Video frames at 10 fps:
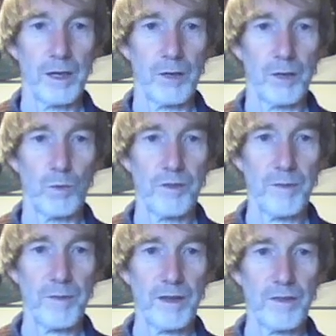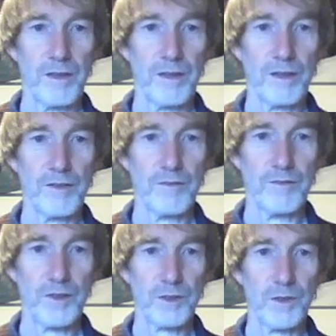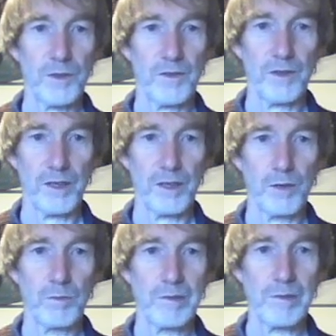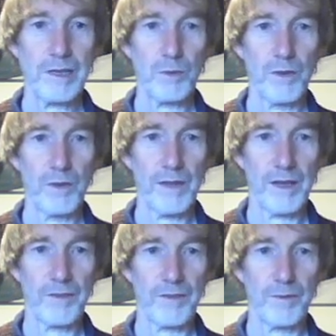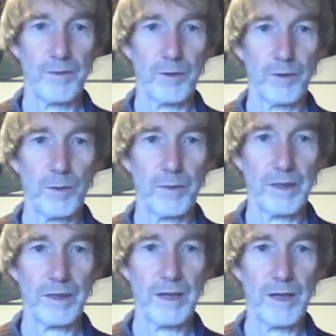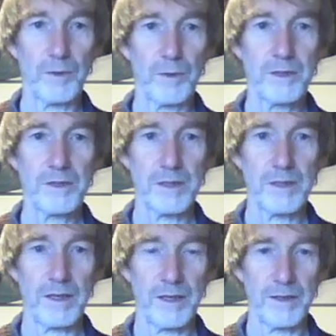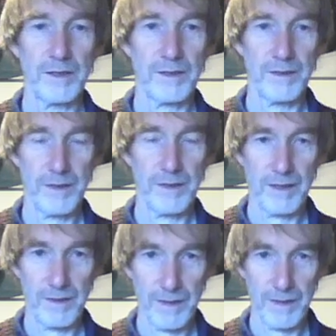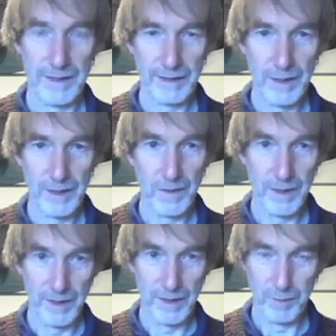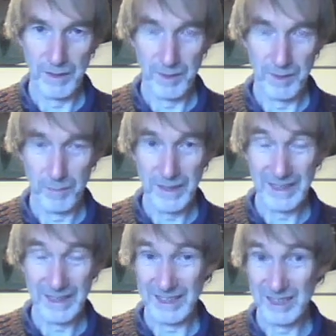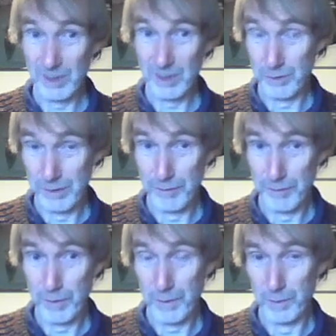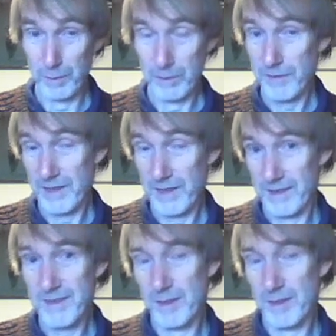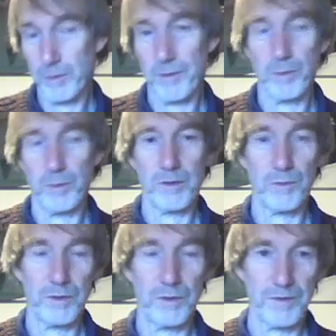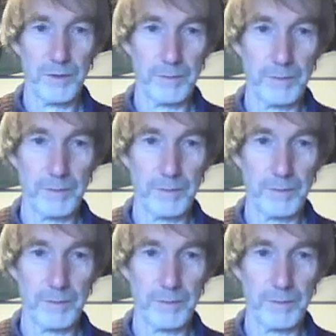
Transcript: What about the viscosity? You really want that to be lowered, and in our case here that means making it colder if possible. If that's easily possible, it's worth doing.